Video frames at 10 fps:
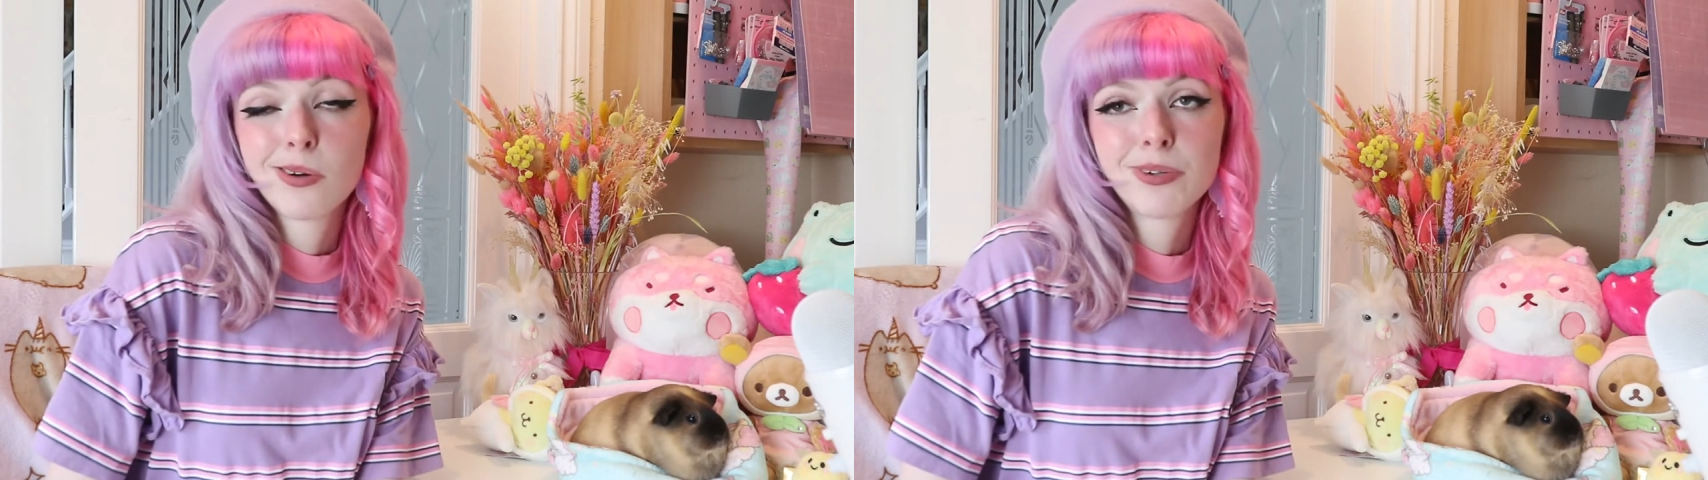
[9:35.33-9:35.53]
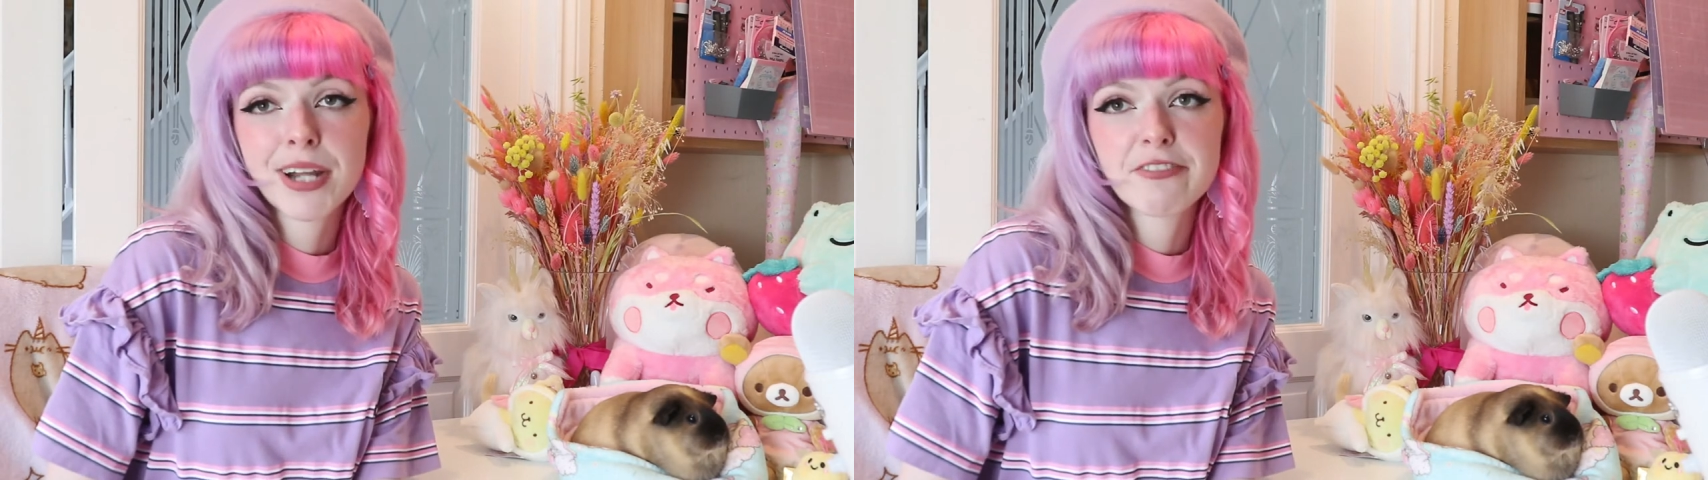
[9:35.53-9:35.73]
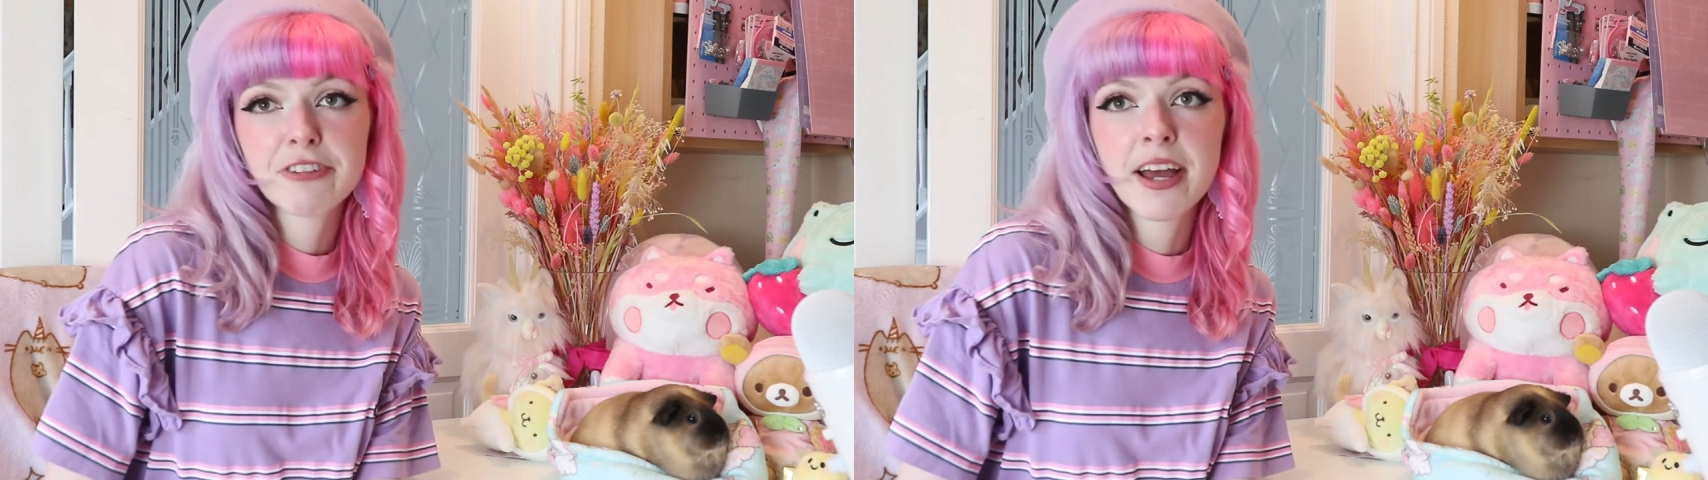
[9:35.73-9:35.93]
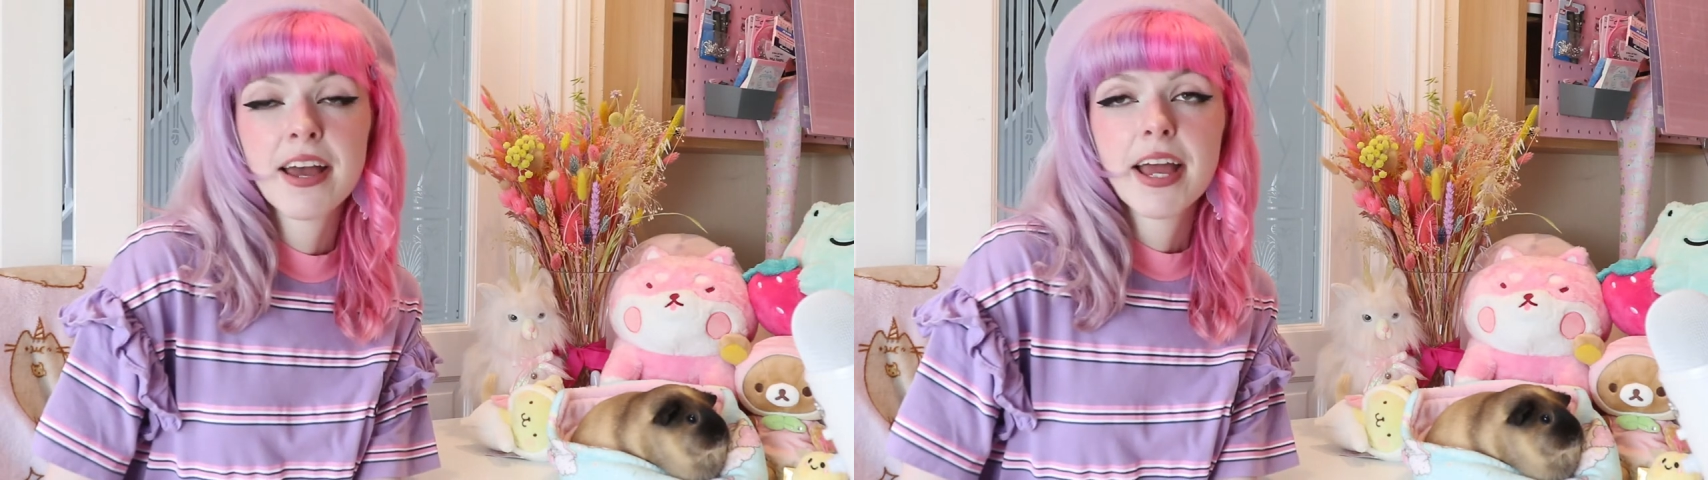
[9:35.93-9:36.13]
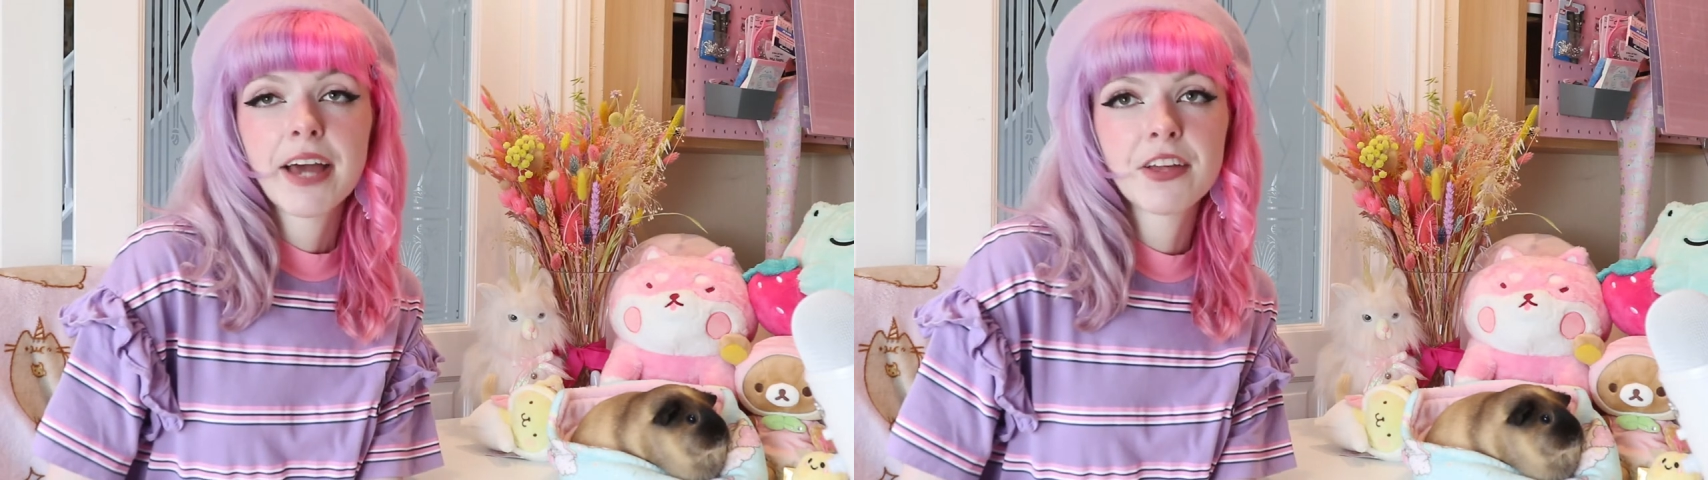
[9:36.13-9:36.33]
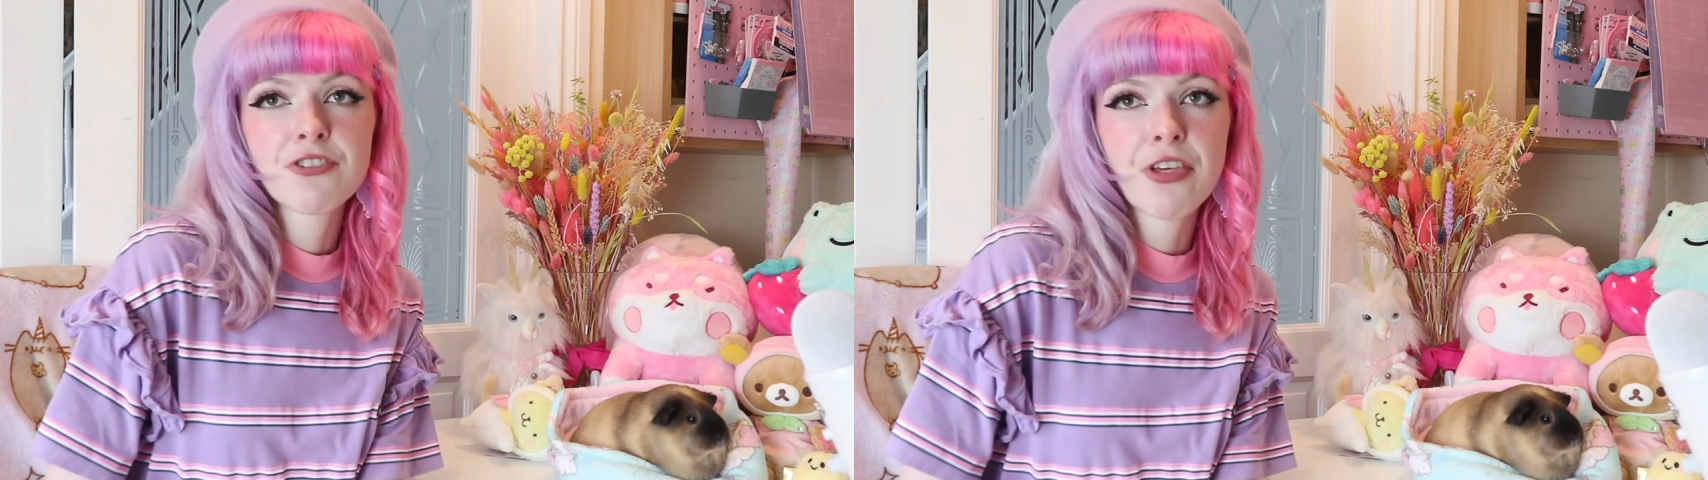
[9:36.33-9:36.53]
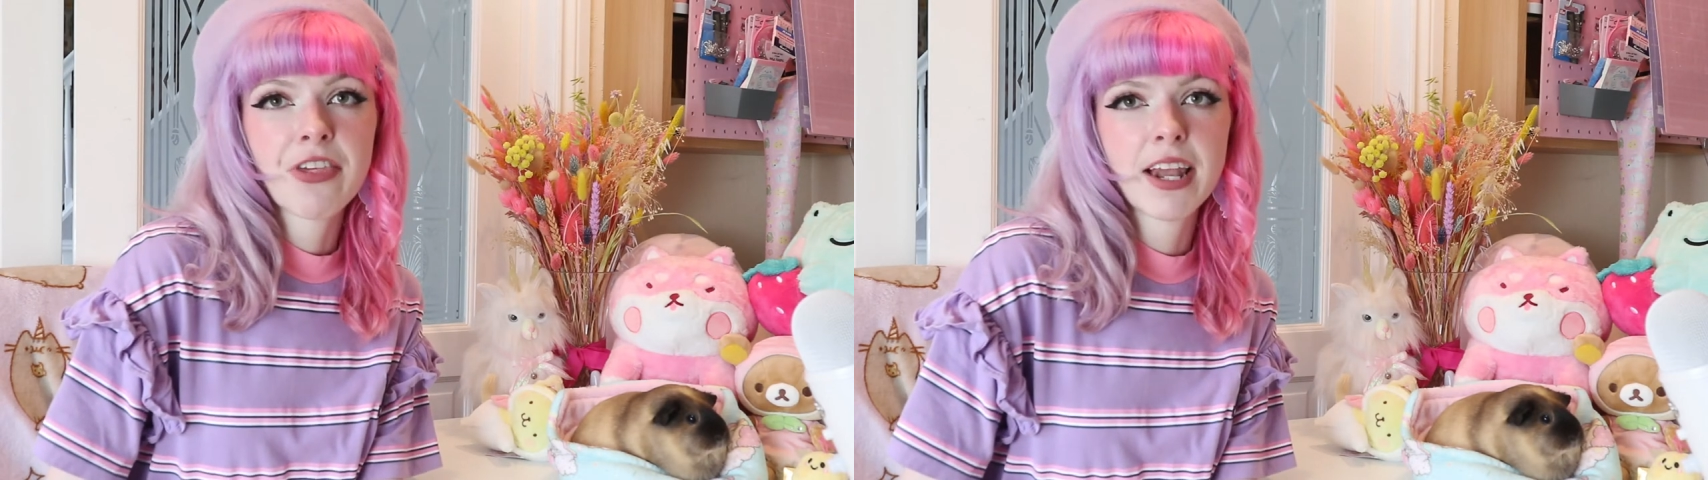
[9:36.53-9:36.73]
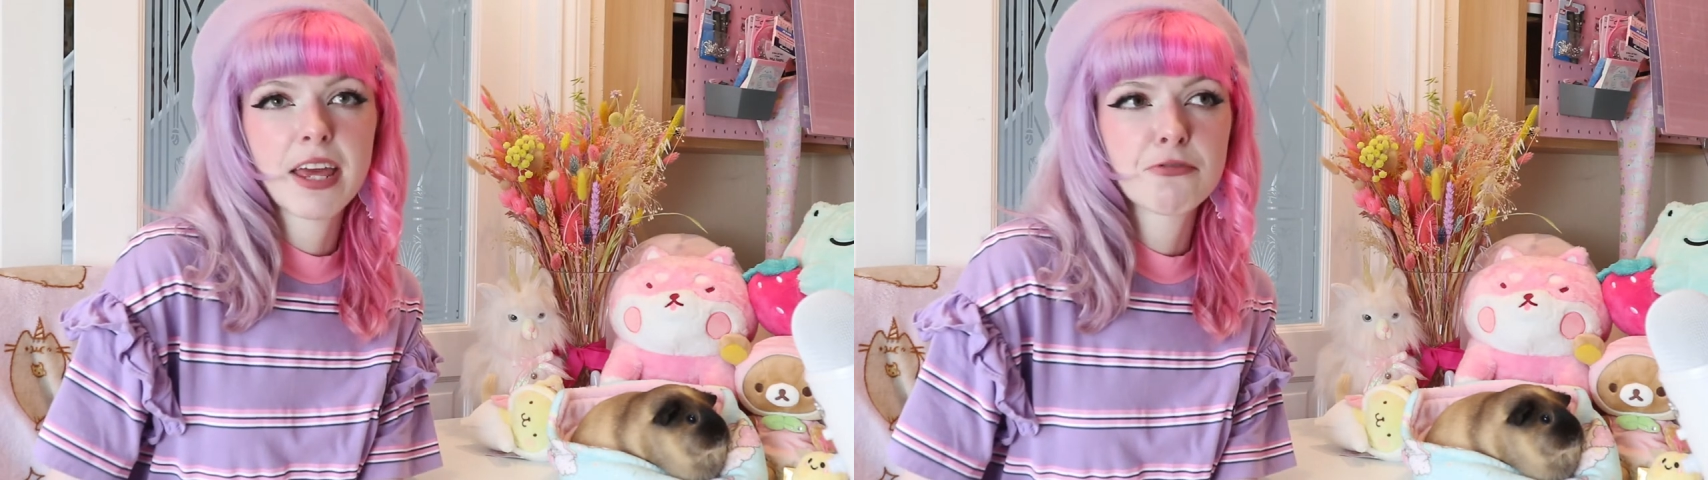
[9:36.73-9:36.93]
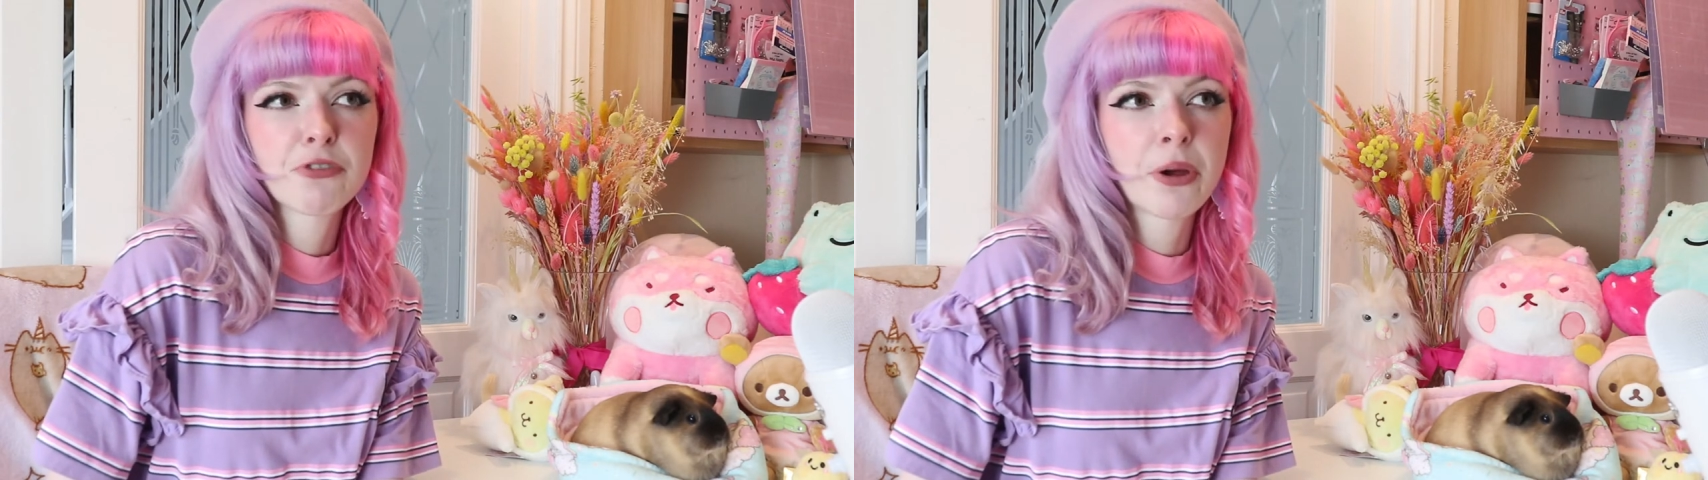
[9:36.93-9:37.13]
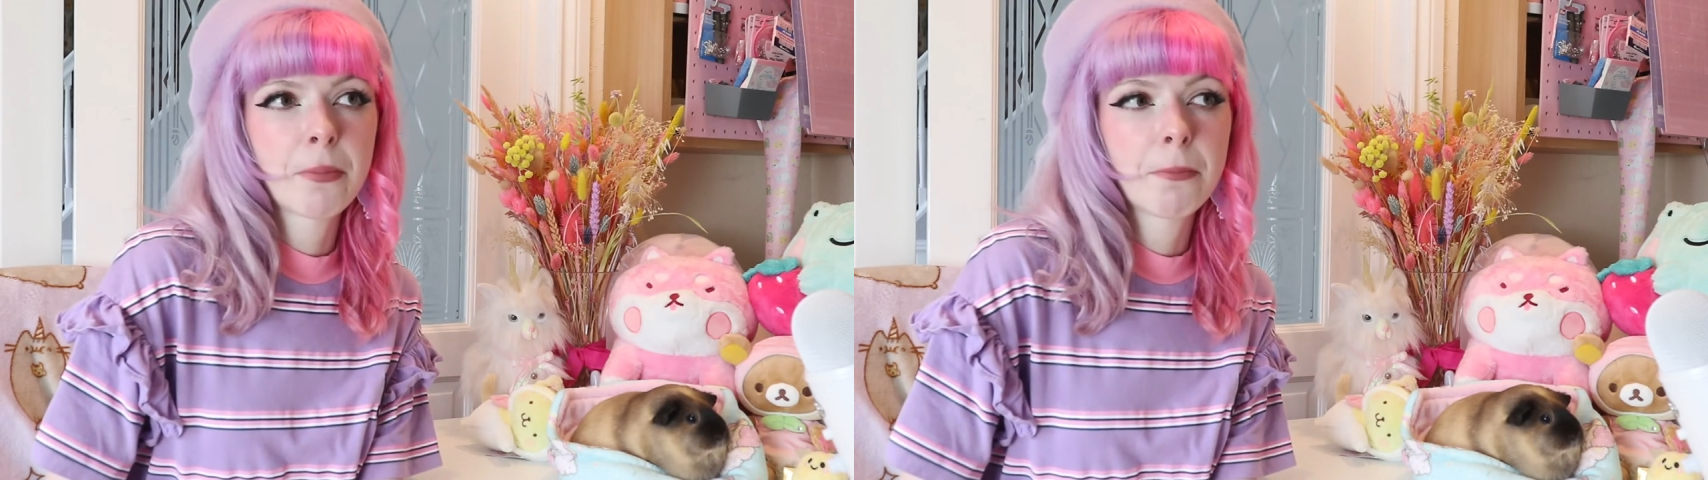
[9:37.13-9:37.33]
whatever, and they just sell it
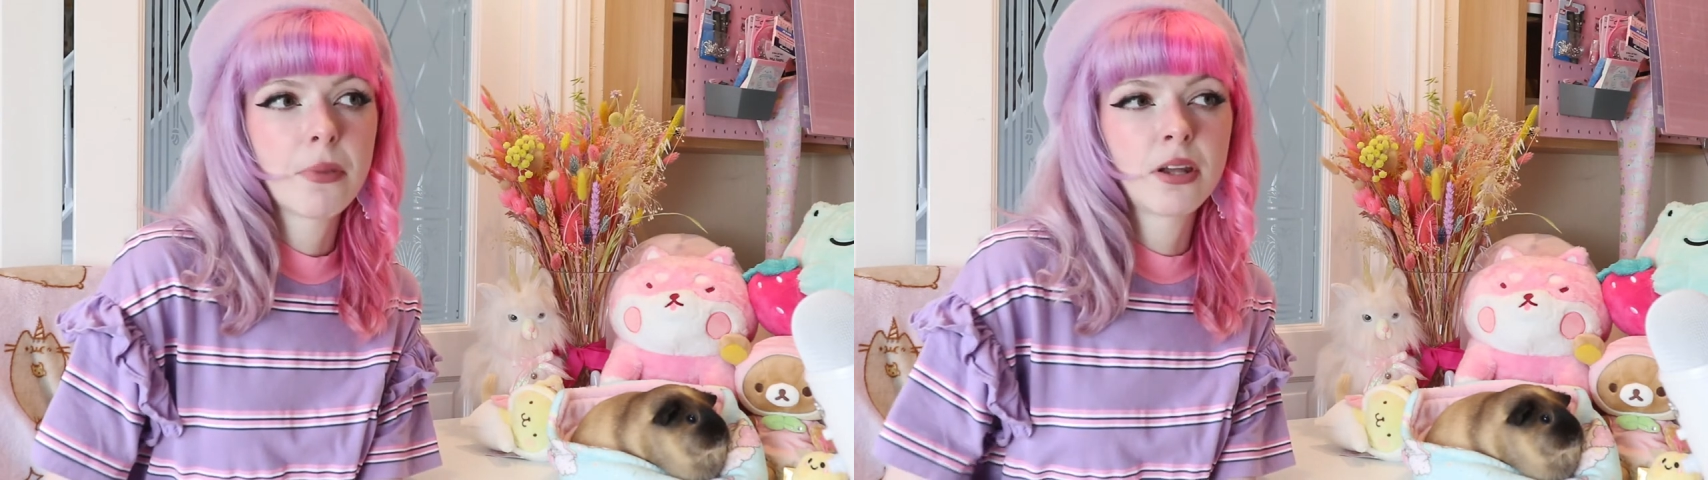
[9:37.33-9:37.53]
for